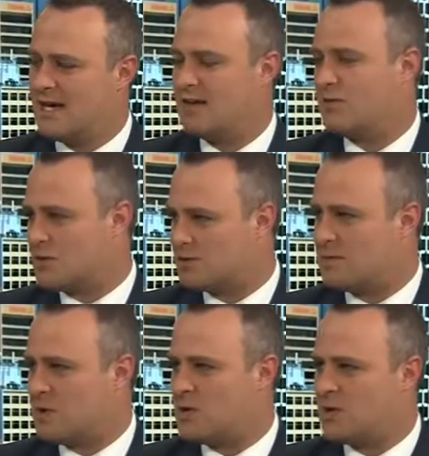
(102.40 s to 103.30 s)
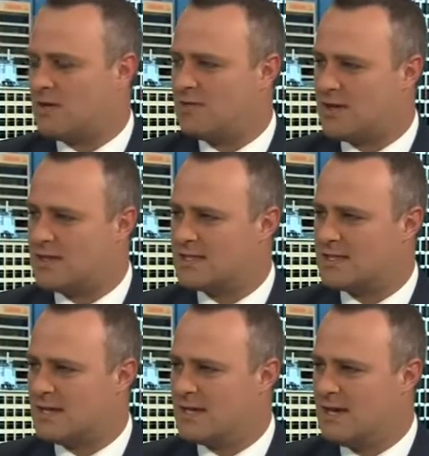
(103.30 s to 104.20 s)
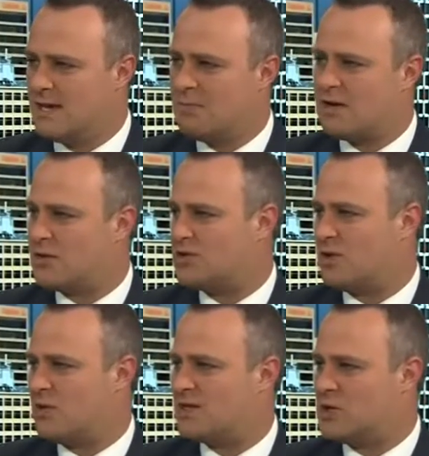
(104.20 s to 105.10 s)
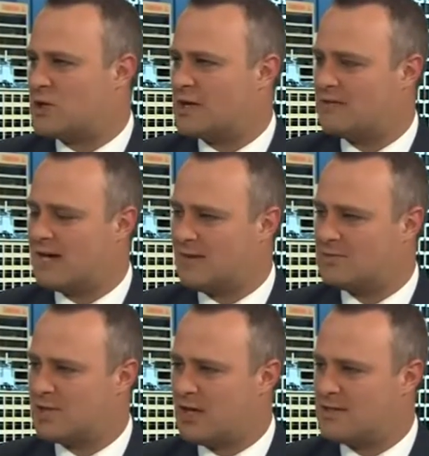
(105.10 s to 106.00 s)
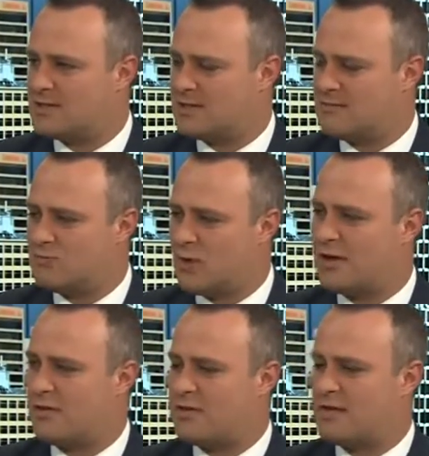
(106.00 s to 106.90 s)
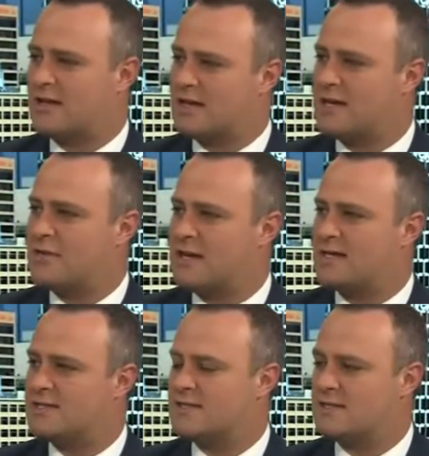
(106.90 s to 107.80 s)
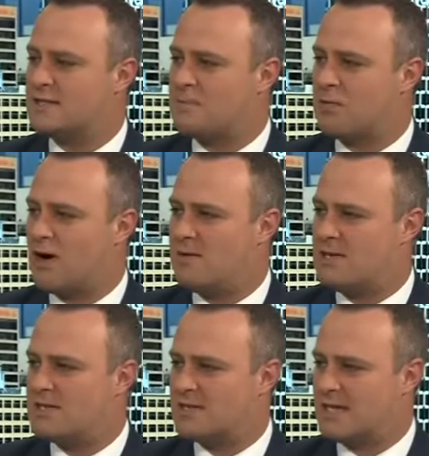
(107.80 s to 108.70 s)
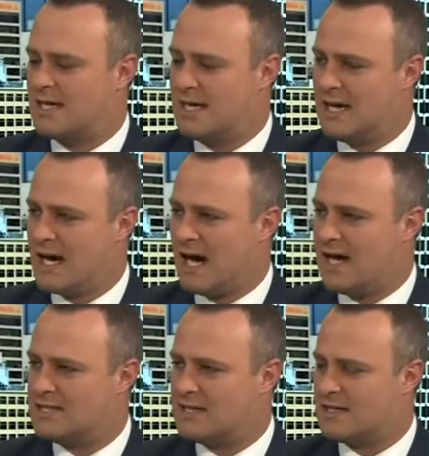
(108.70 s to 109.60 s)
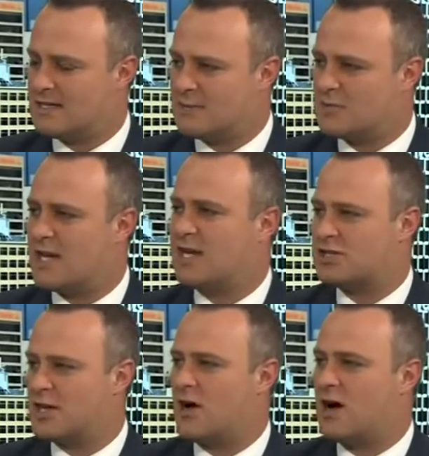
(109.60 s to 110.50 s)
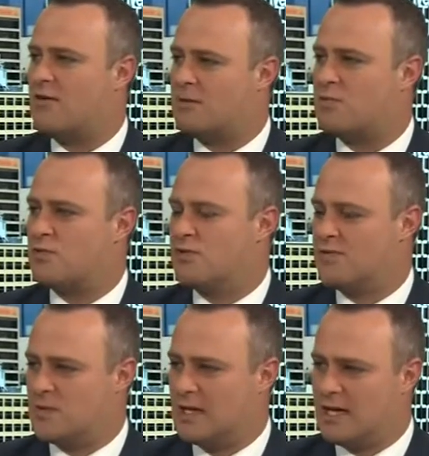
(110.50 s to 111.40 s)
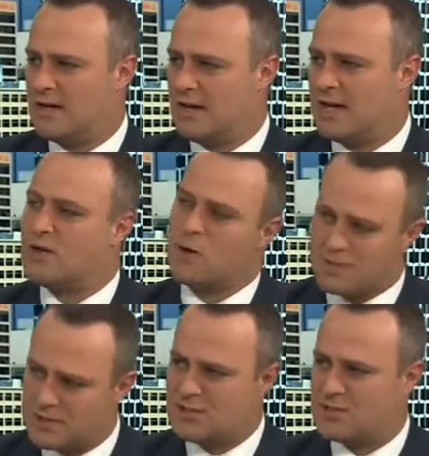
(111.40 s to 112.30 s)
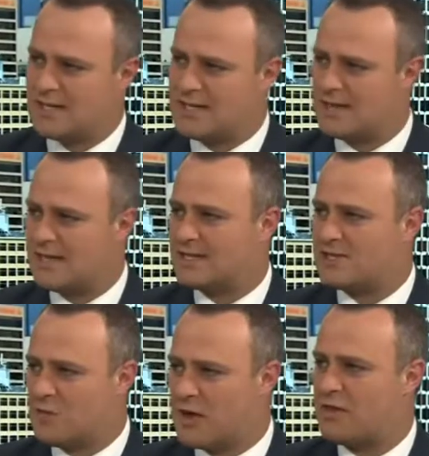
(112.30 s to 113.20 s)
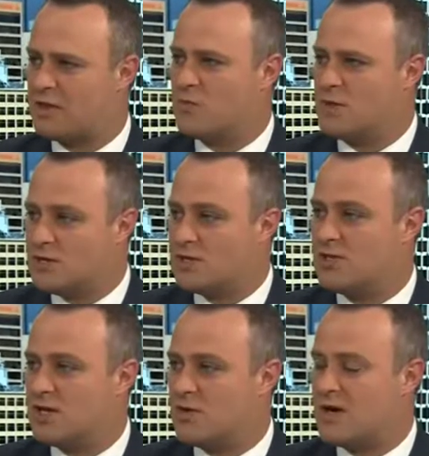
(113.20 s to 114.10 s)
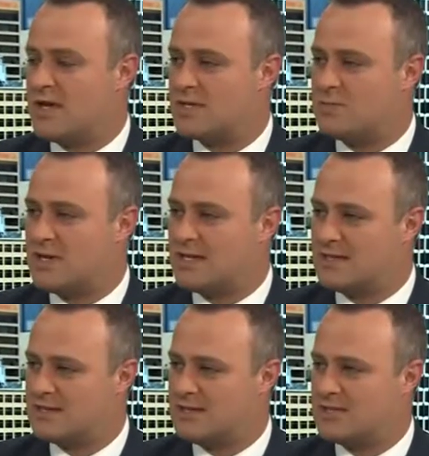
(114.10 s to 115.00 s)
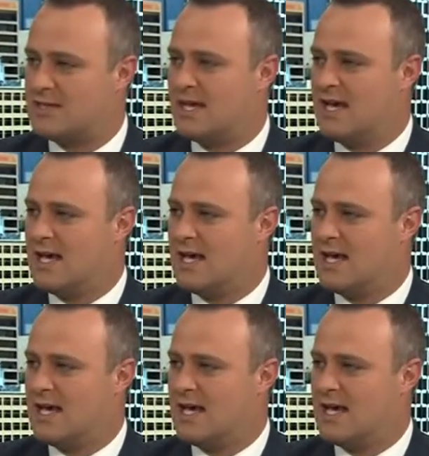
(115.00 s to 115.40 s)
and of course the poll on voting day. But of course you always look at signs, and one of the clear things is that the Prime Minister has a substantially higher approval than the opposition leader. That's the one thing we do know, and that's been consistent